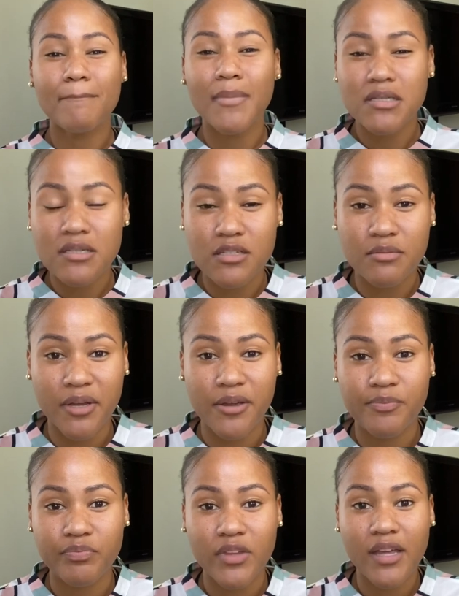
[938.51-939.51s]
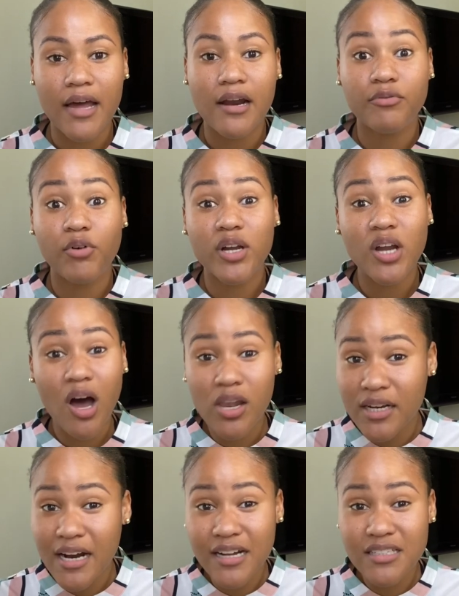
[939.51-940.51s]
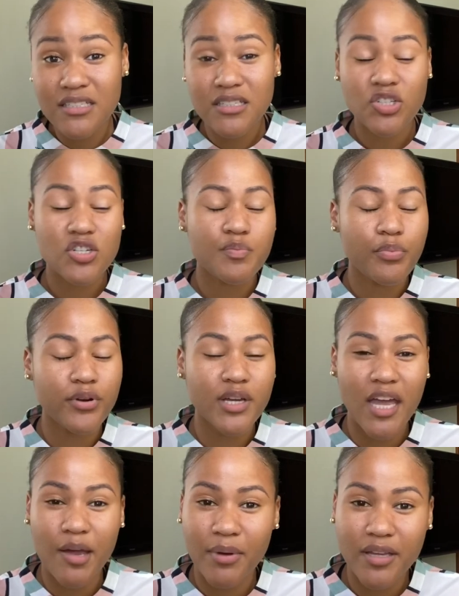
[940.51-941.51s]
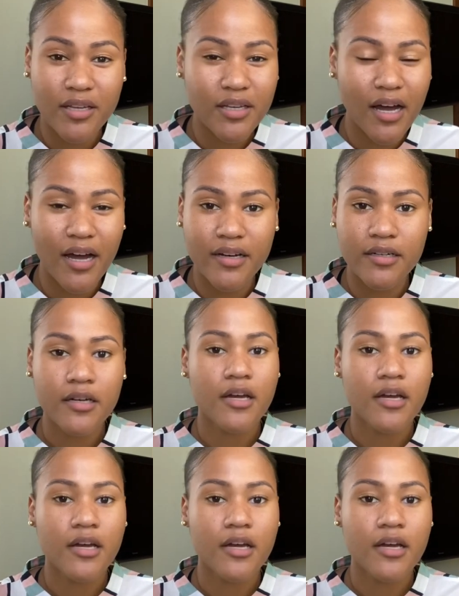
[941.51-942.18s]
Listen to me, you can avoid all of that. Just pre-game in your yard.